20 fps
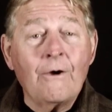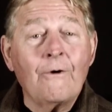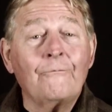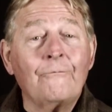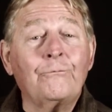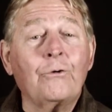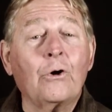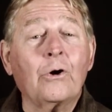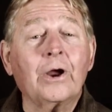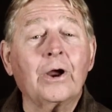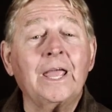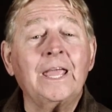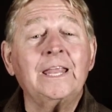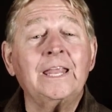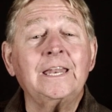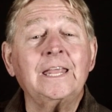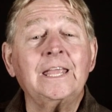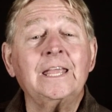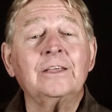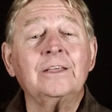for
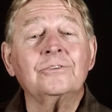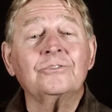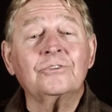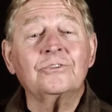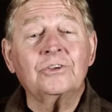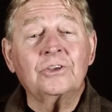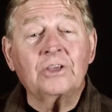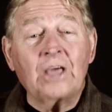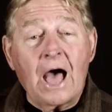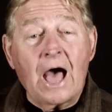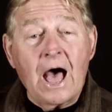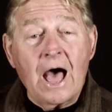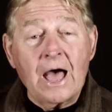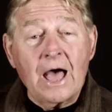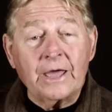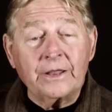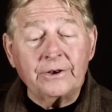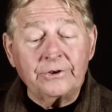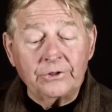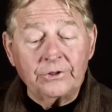it is
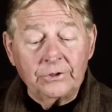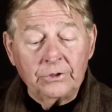God